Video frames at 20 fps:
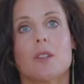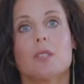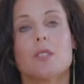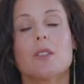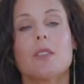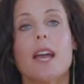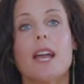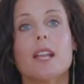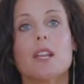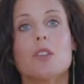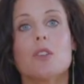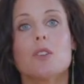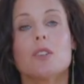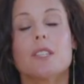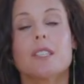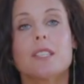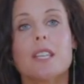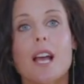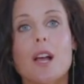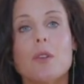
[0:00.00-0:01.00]
so that your
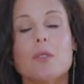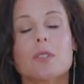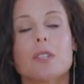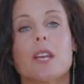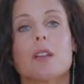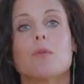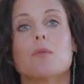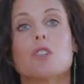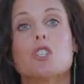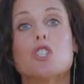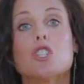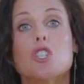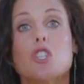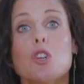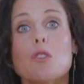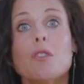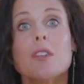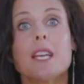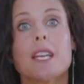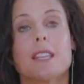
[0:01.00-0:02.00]
cells can
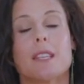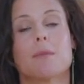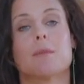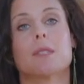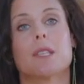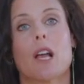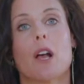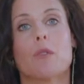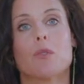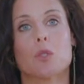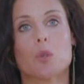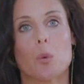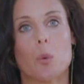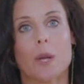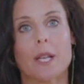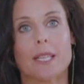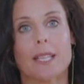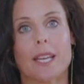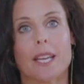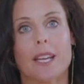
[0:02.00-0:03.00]
rejuvenate themselves
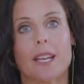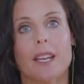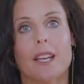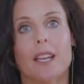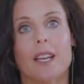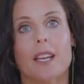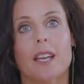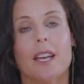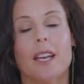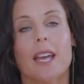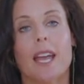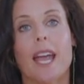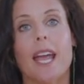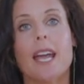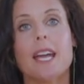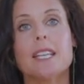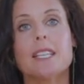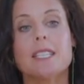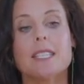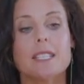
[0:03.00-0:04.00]
quickly.
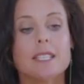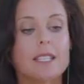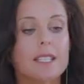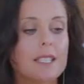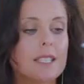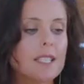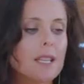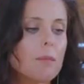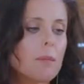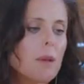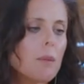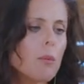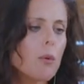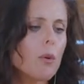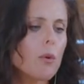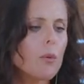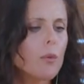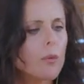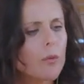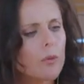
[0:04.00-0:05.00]
And some
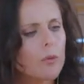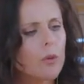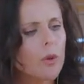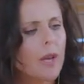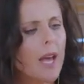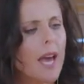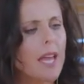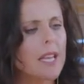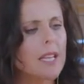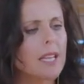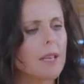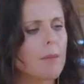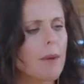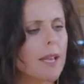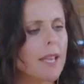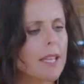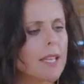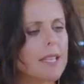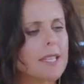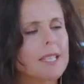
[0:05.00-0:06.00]
people look at it, they
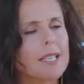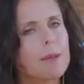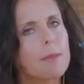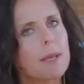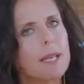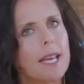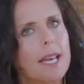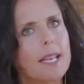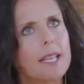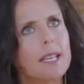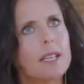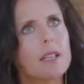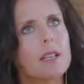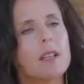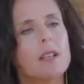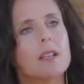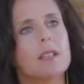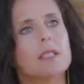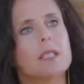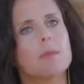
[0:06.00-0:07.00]
might get intimidated.
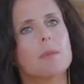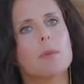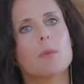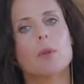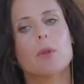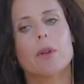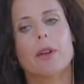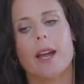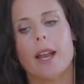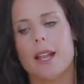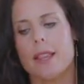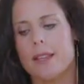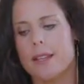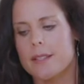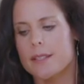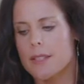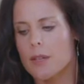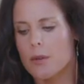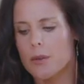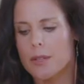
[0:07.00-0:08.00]
Some people look at it and
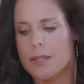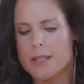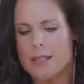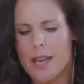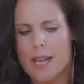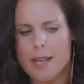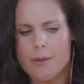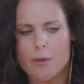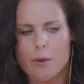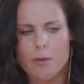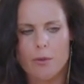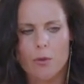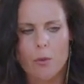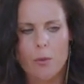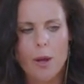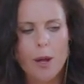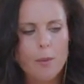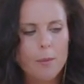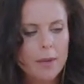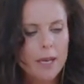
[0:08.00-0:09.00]
they say, well, it's kind of
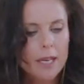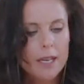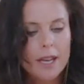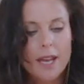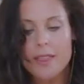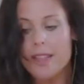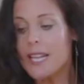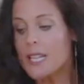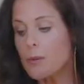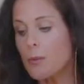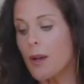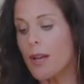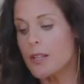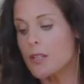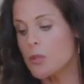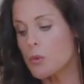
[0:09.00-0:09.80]
overwhelming. And that's why I